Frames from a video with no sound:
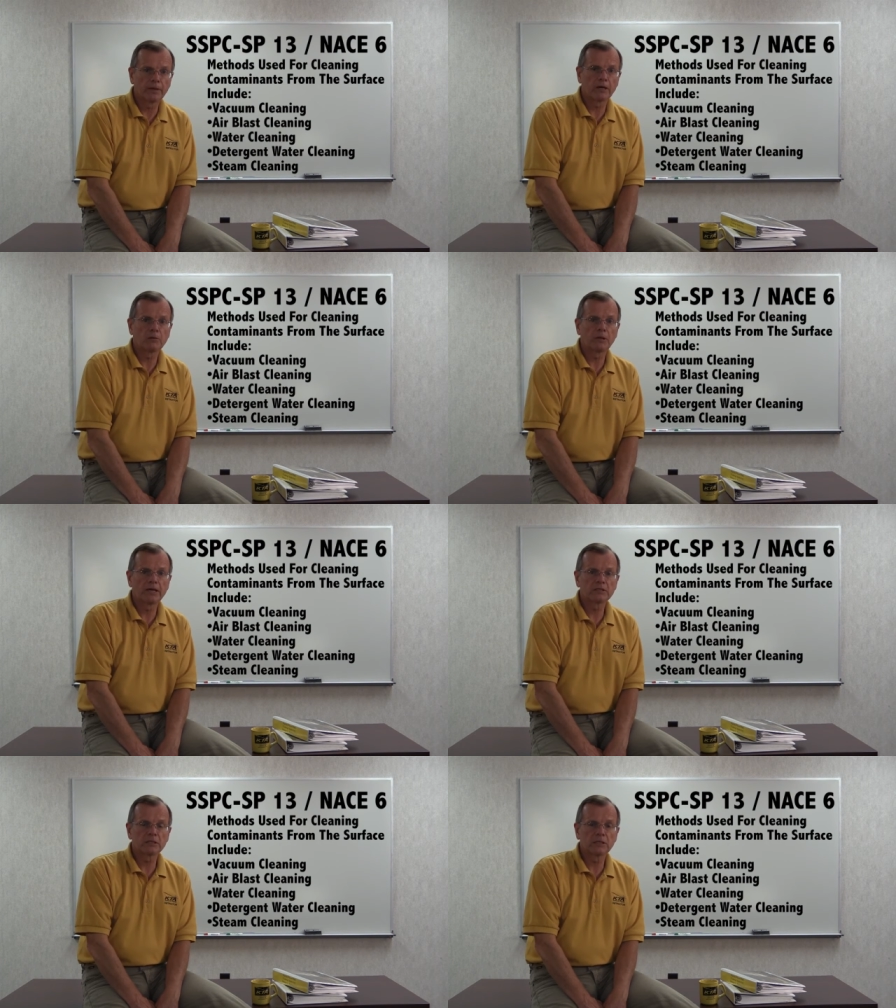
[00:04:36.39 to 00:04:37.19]
air
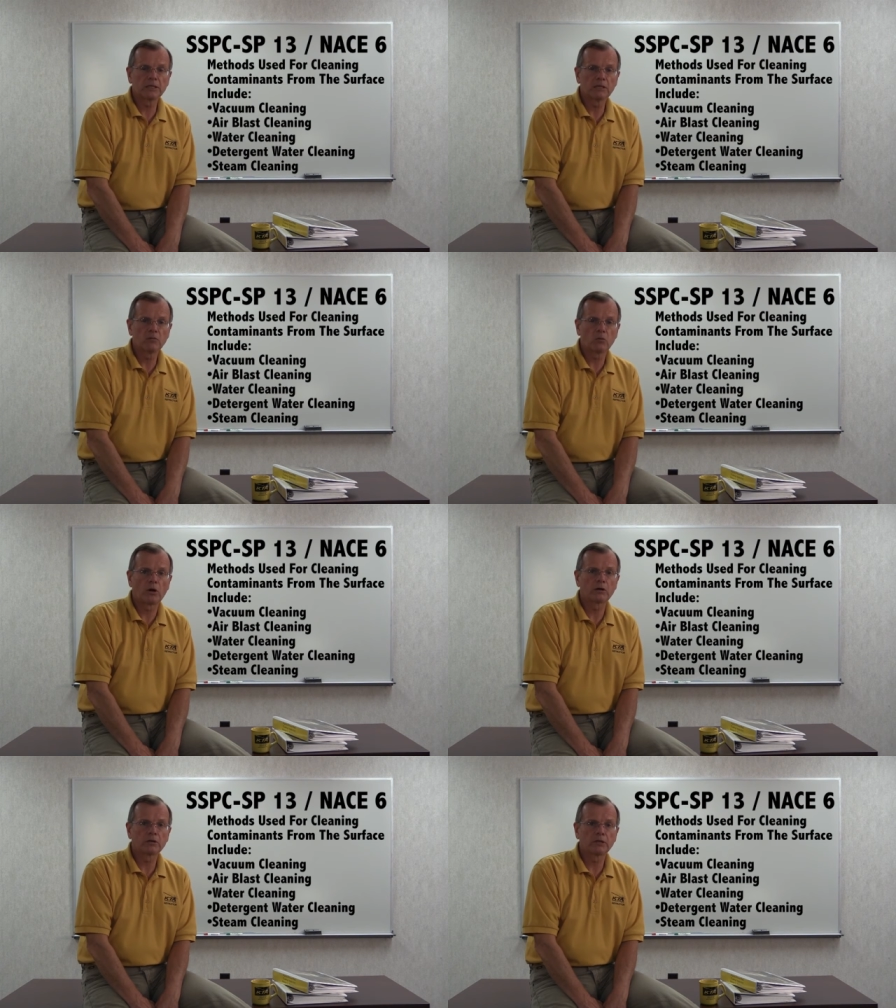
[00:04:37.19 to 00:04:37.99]
blast cleaning,
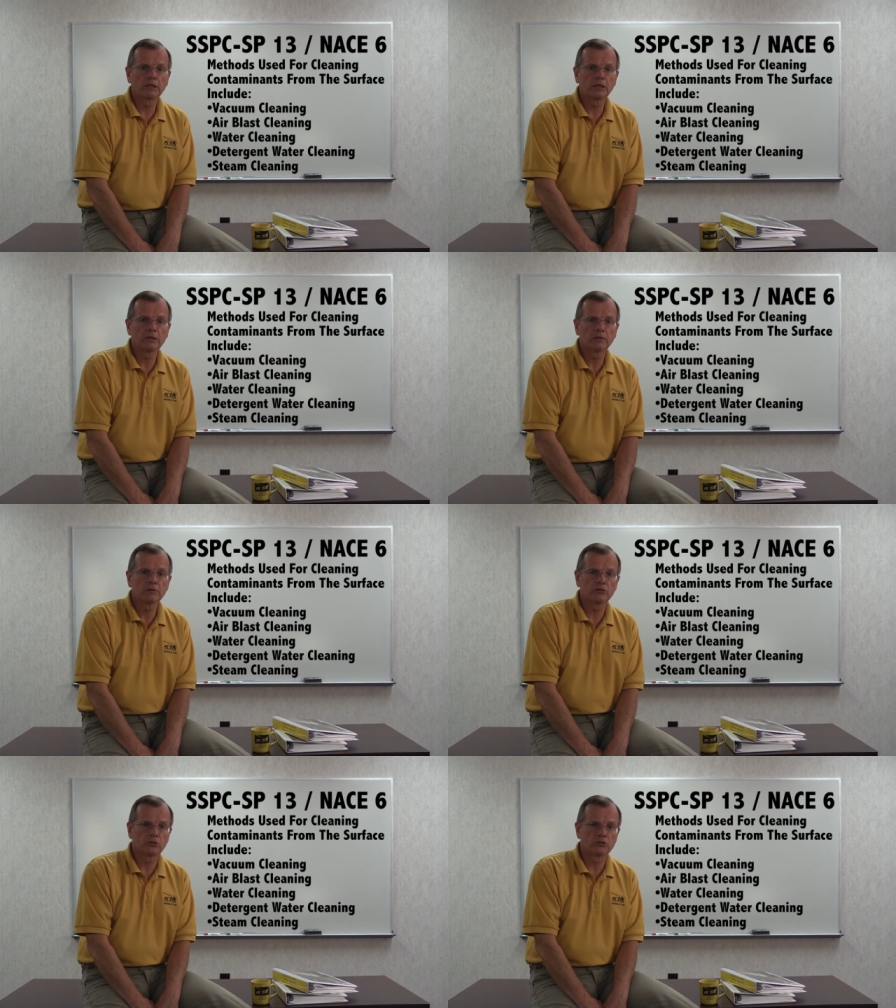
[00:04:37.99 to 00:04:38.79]
water cleaning,
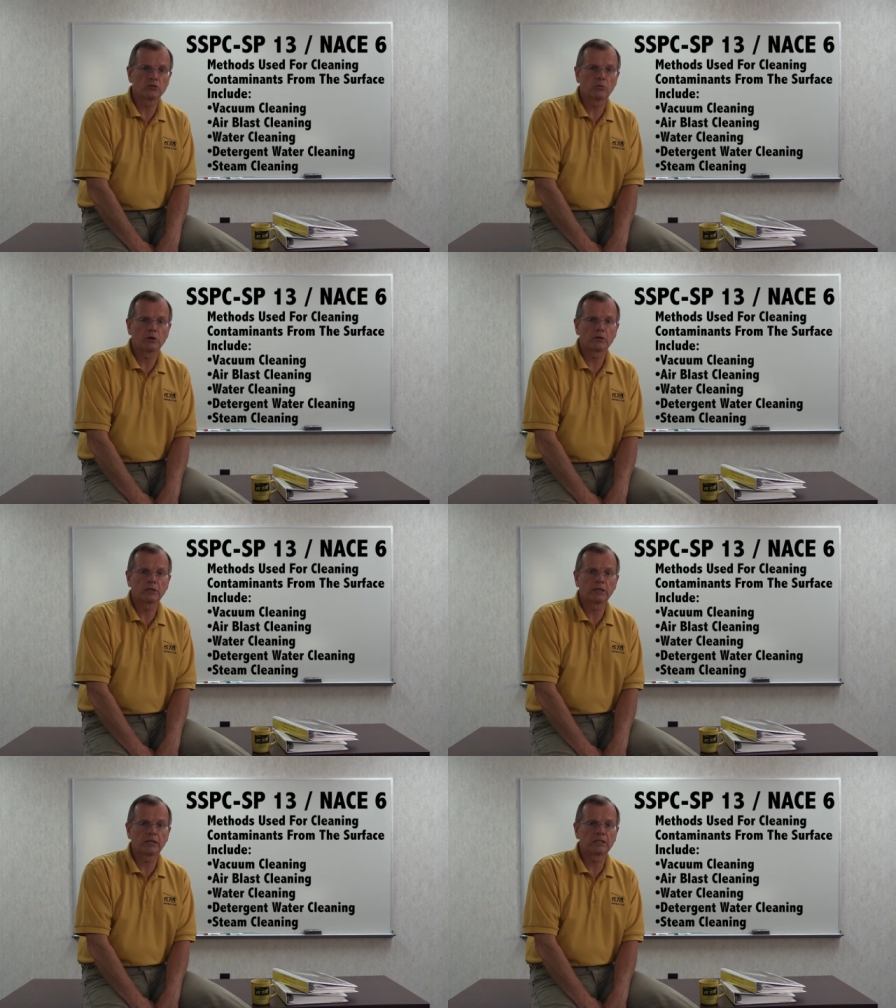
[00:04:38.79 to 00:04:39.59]
detergent water
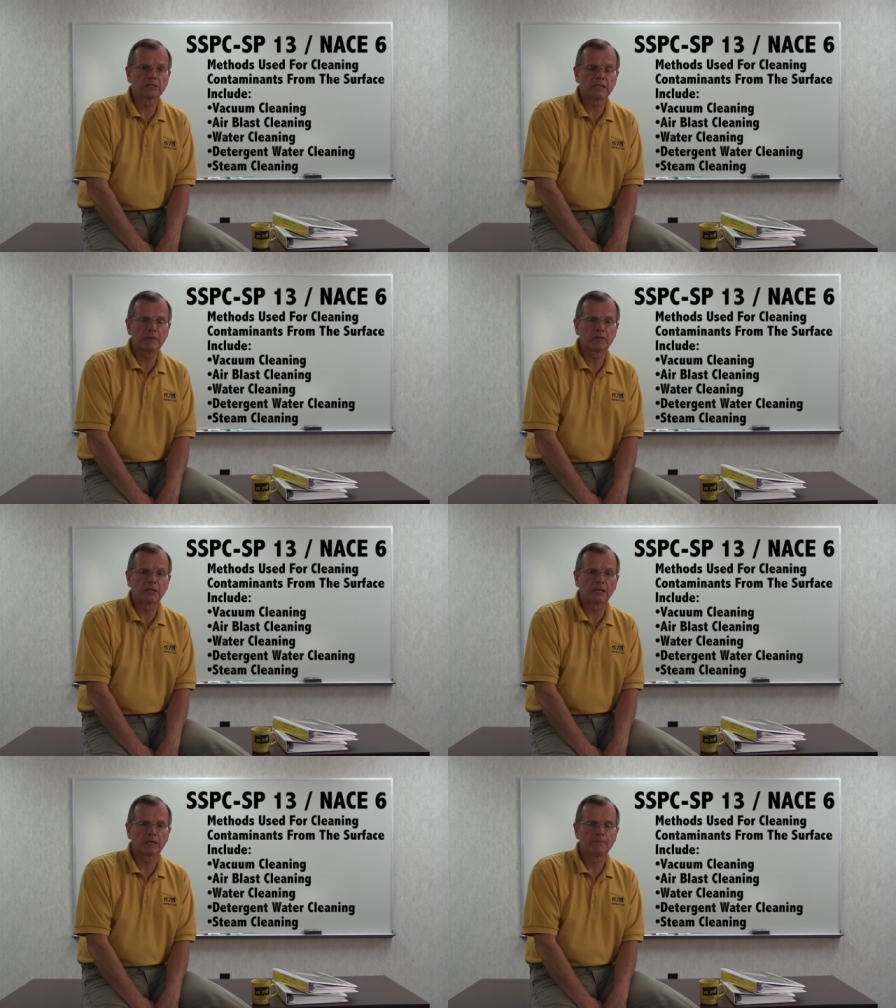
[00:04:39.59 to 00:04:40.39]
cleaning, and steam
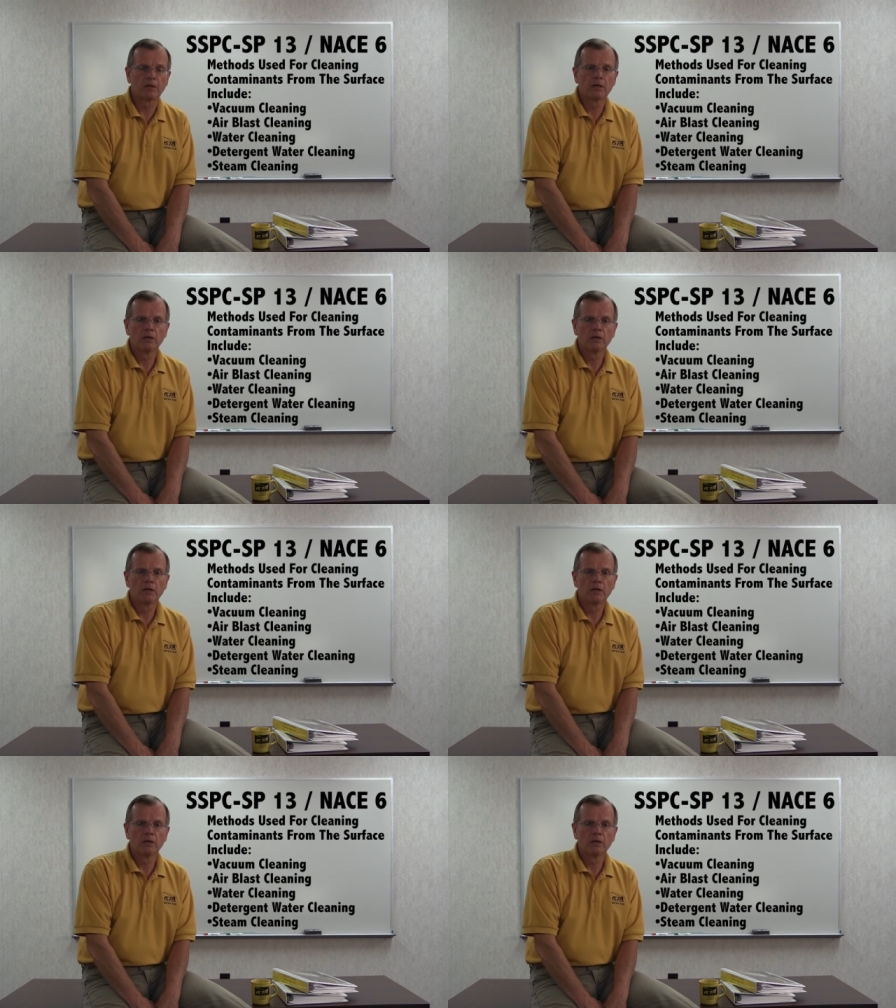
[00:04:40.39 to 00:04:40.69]
cleaning,